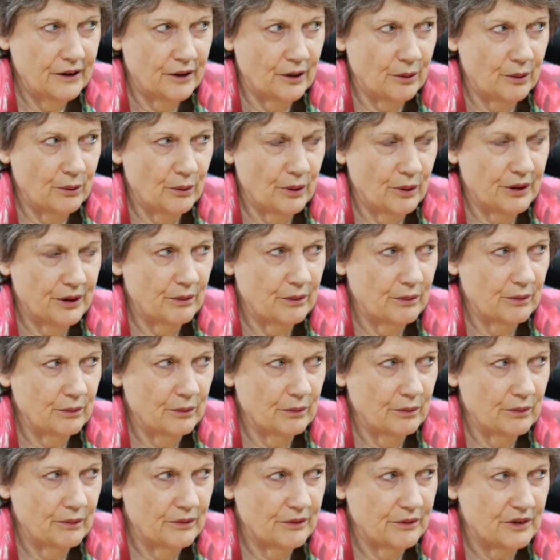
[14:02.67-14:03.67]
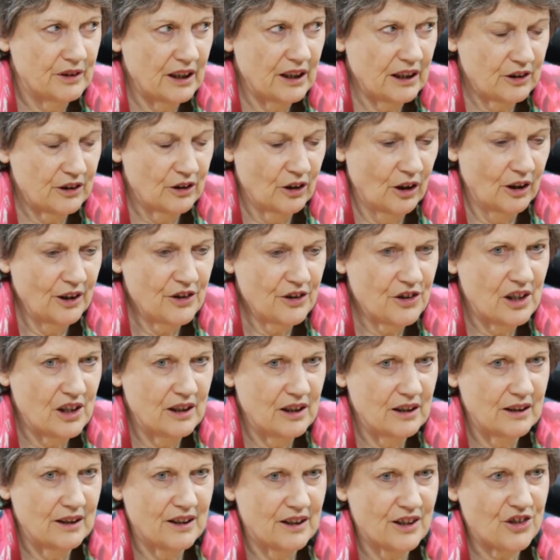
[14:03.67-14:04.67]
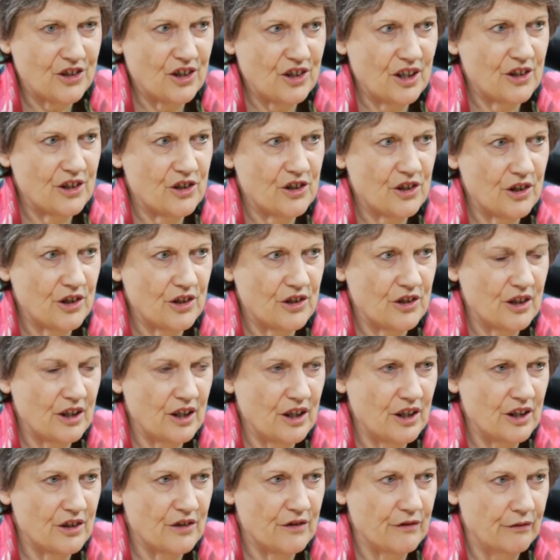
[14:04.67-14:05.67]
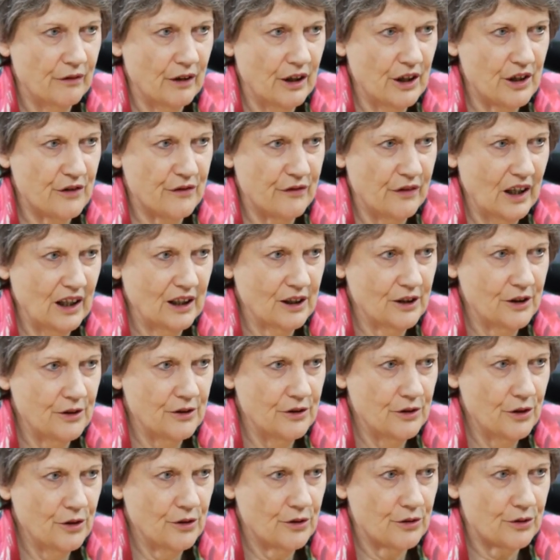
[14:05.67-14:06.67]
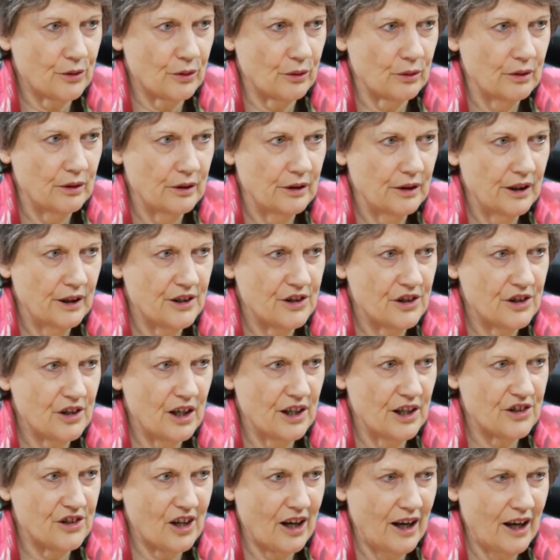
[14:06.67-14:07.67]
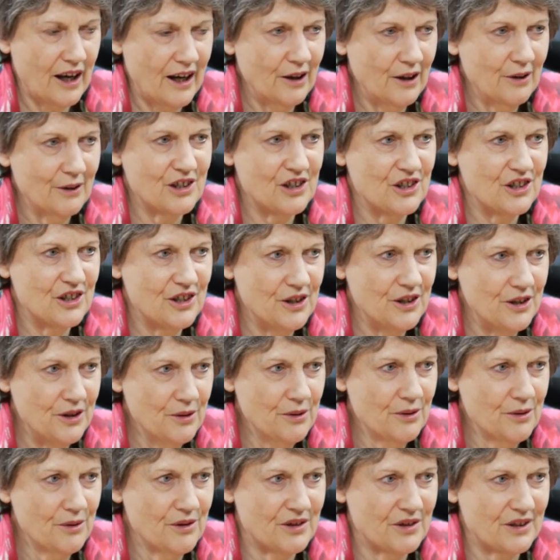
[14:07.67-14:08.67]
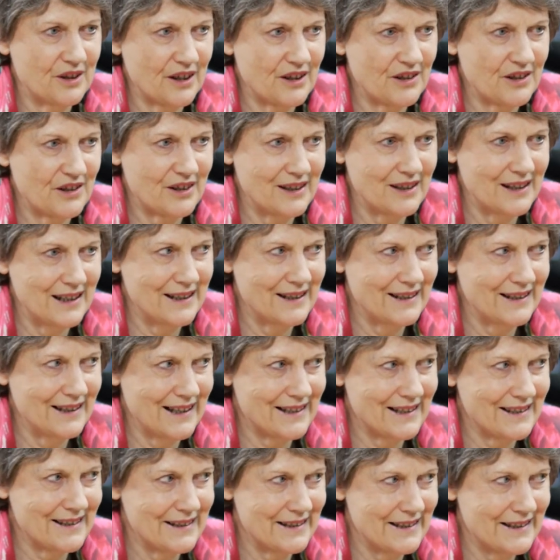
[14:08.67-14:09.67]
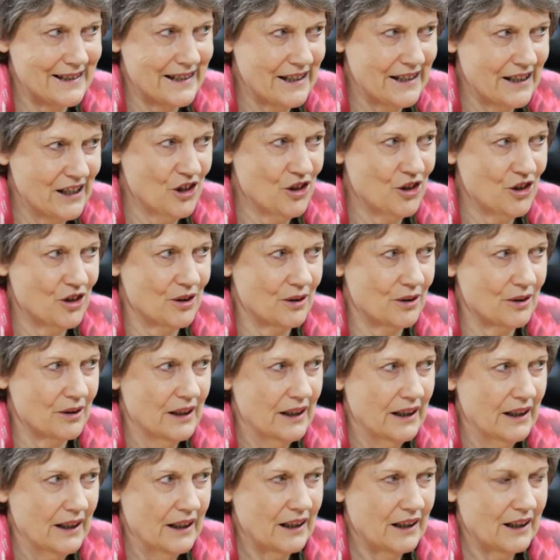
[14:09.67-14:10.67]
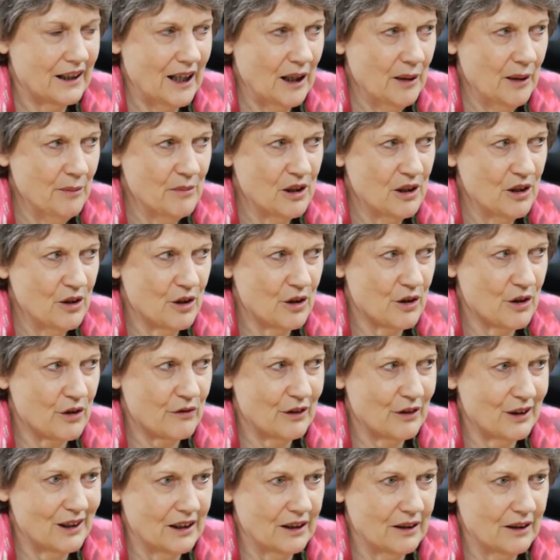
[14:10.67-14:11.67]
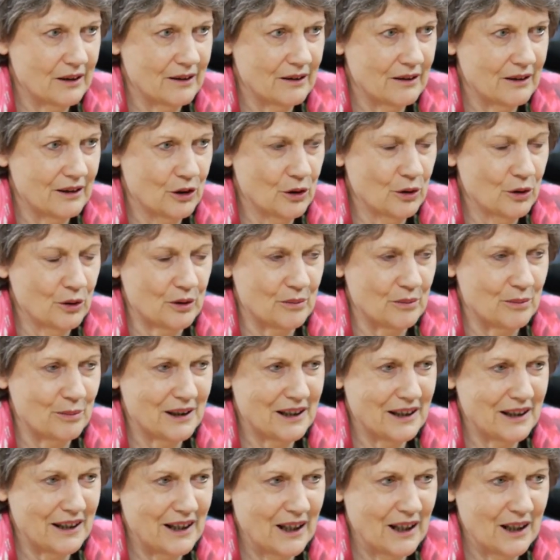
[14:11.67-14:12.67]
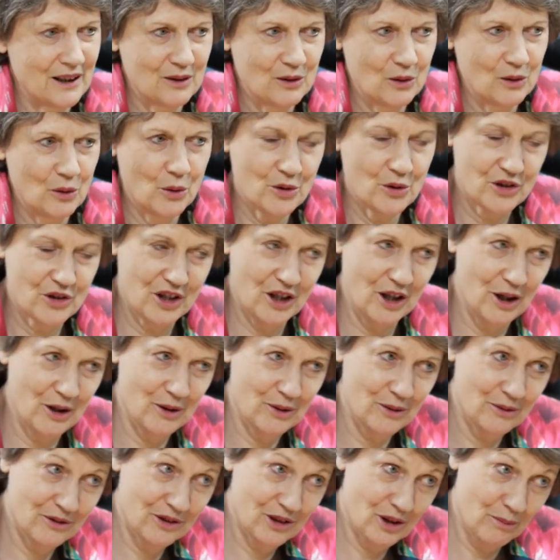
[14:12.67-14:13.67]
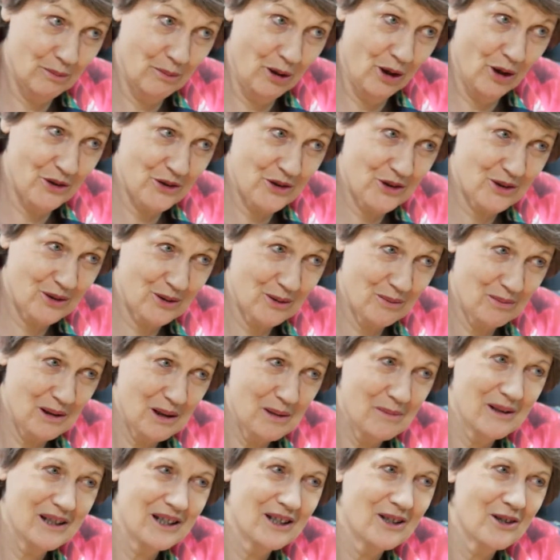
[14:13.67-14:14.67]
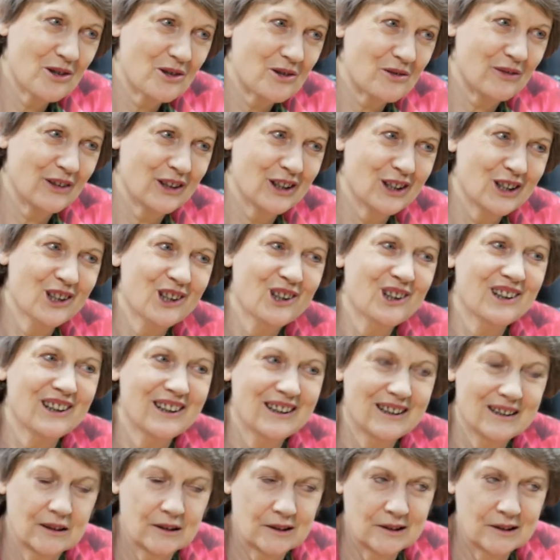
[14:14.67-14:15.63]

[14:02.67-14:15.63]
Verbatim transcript: you know, with technology in a sense is, is, is value neutral. It's, it's how it's used that's, yes. the, that's the issue. It can be used for good, but it can also demonstrably be used for ill.